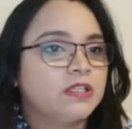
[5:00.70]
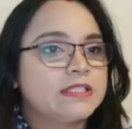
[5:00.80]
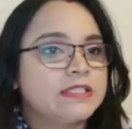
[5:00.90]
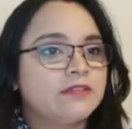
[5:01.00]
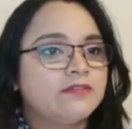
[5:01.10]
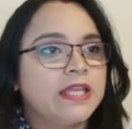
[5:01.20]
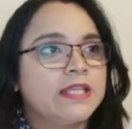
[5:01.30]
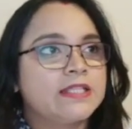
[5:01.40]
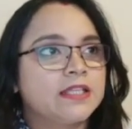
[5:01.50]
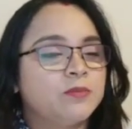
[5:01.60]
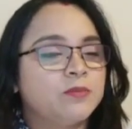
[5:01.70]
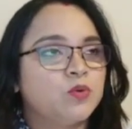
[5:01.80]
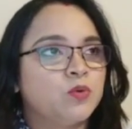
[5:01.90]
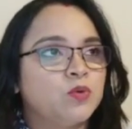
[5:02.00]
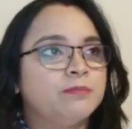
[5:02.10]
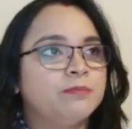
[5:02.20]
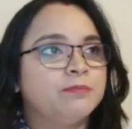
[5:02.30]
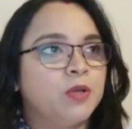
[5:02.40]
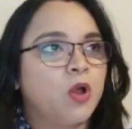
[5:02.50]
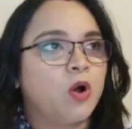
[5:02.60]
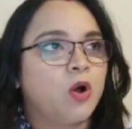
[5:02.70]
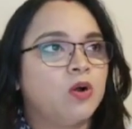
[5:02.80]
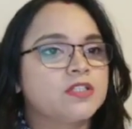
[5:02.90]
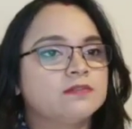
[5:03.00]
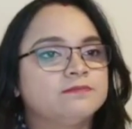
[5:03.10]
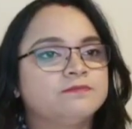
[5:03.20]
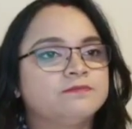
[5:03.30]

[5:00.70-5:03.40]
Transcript: e7 escape route blocked,